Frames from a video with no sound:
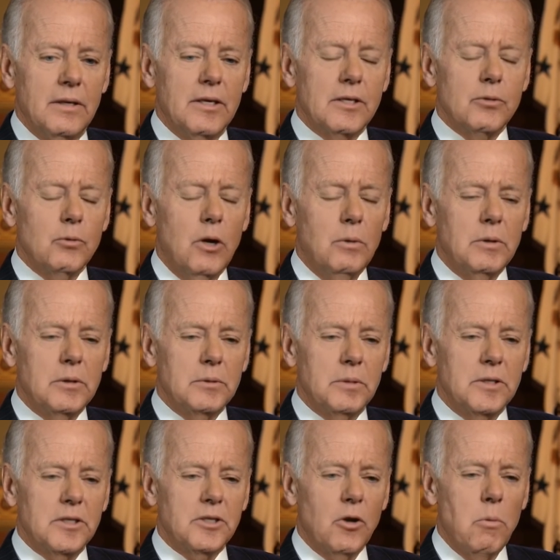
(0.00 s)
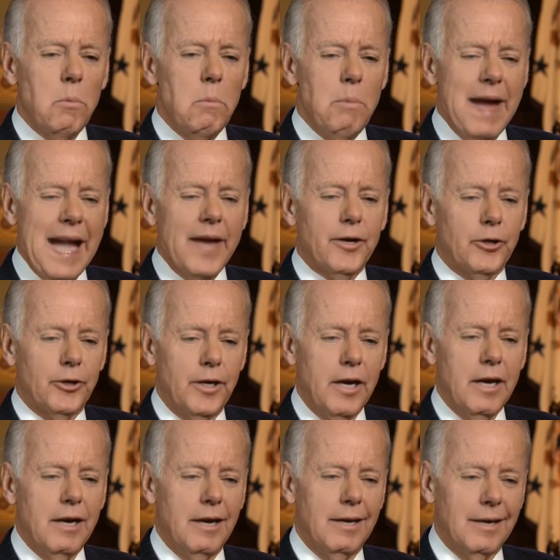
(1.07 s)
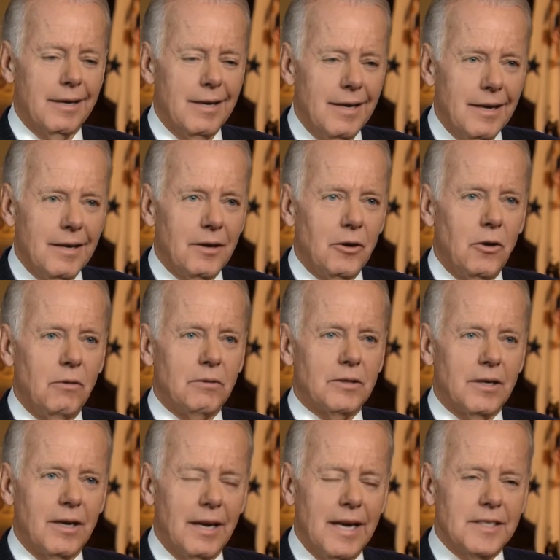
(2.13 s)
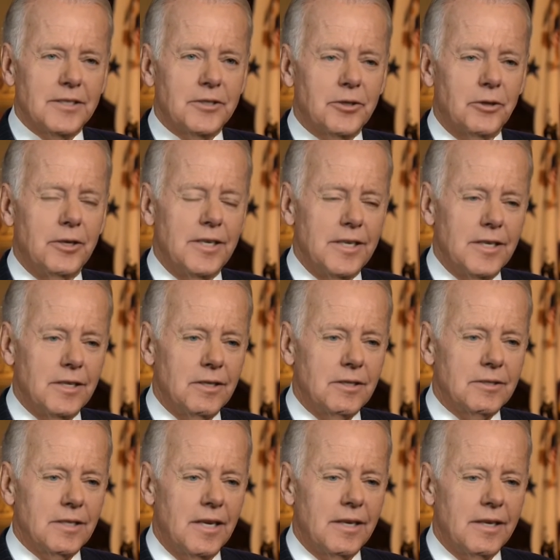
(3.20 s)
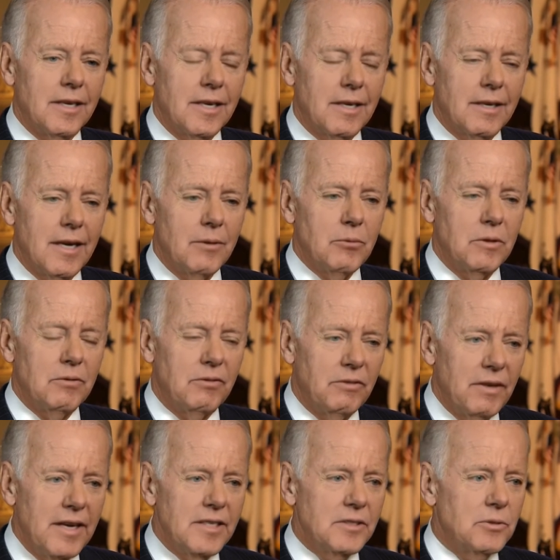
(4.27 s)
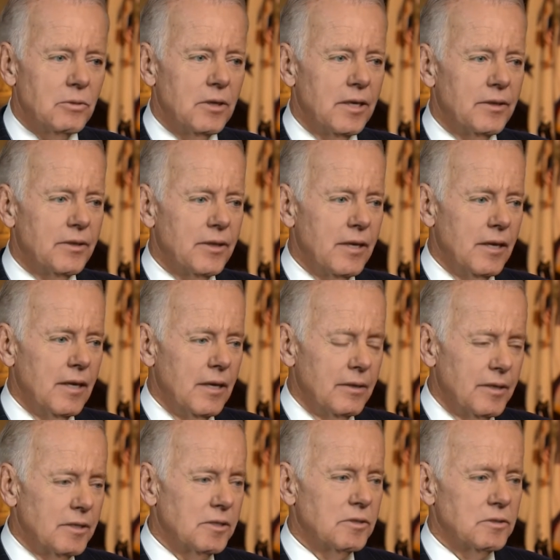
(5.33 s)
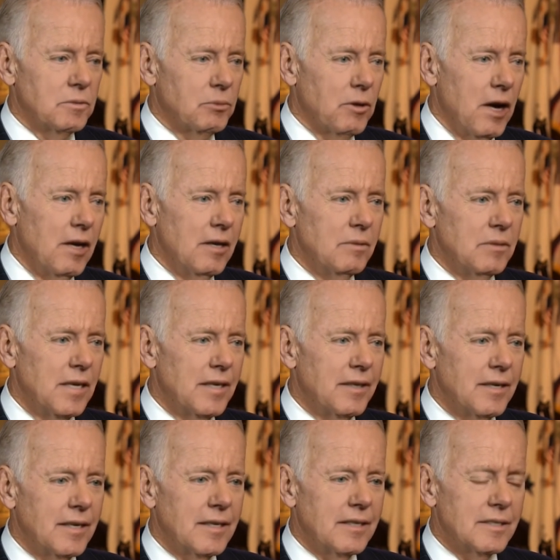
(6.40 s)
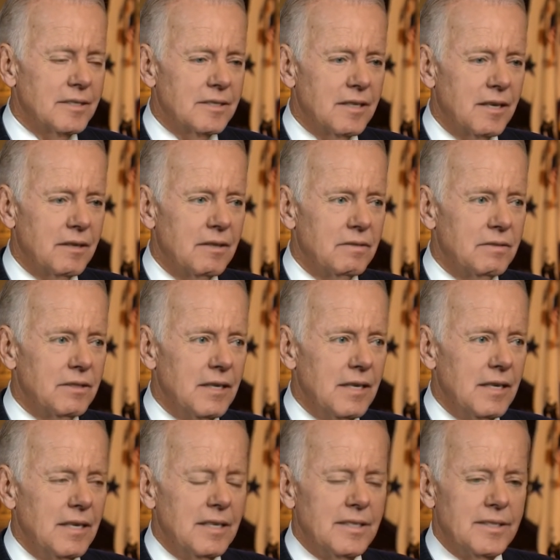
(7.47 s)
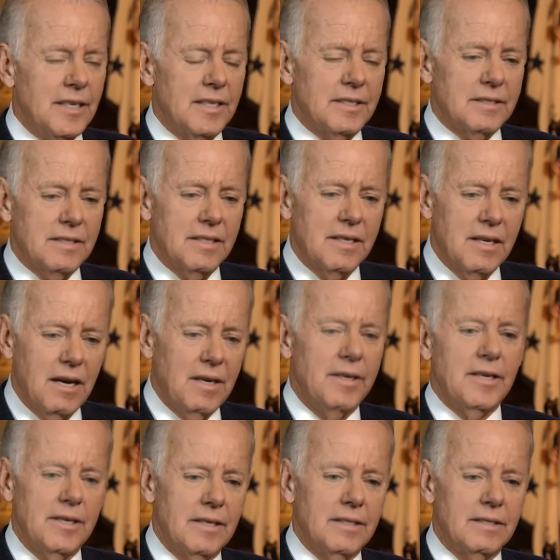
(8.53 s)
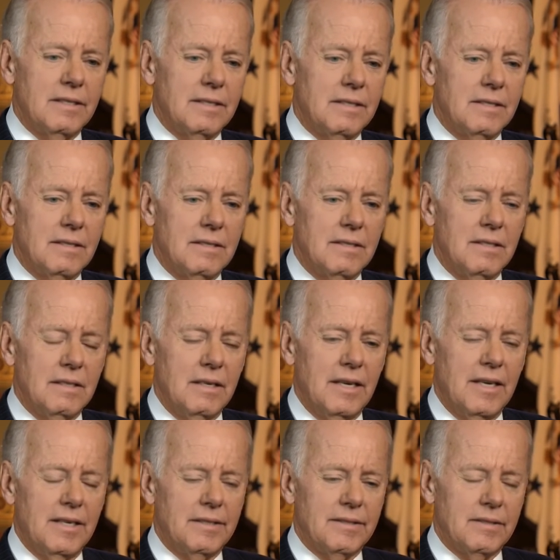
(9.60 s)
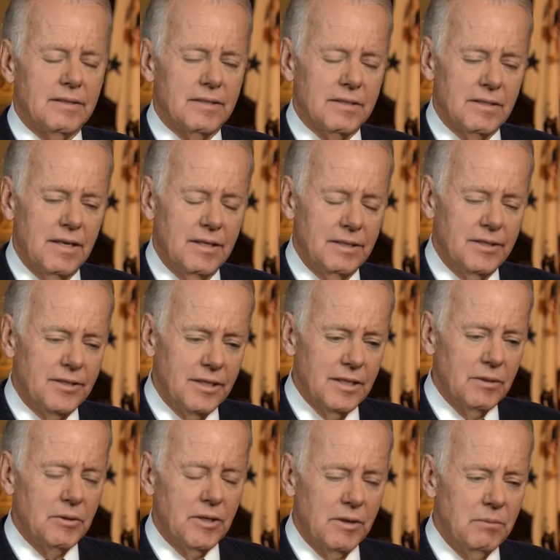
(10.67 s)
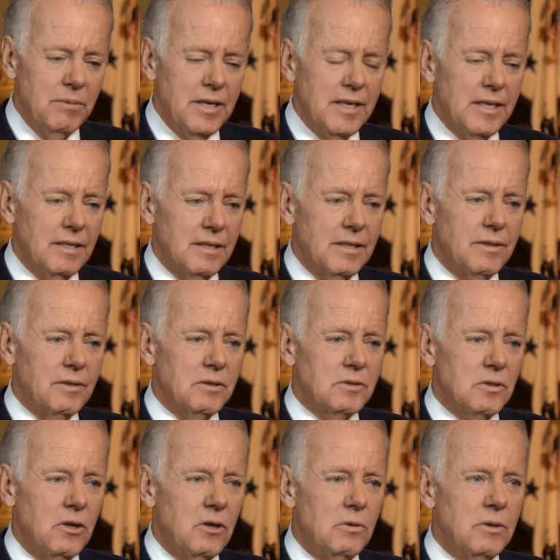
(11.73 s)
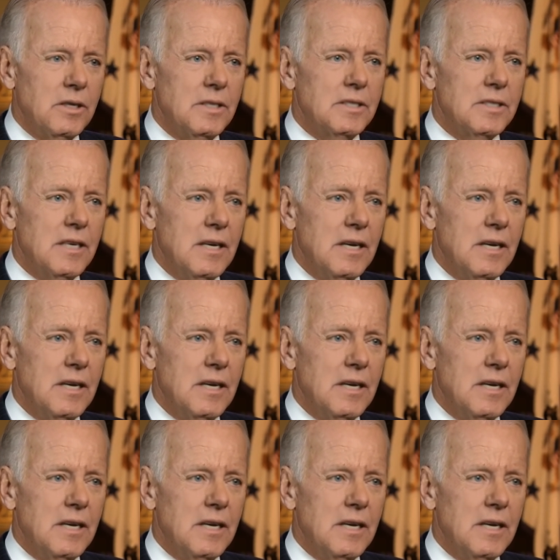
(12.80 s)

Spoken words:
woman has been so battered over the last 30 years. I think then when faced with this is a problem, I think instead of just cutting it and dealing with it immediately, there's always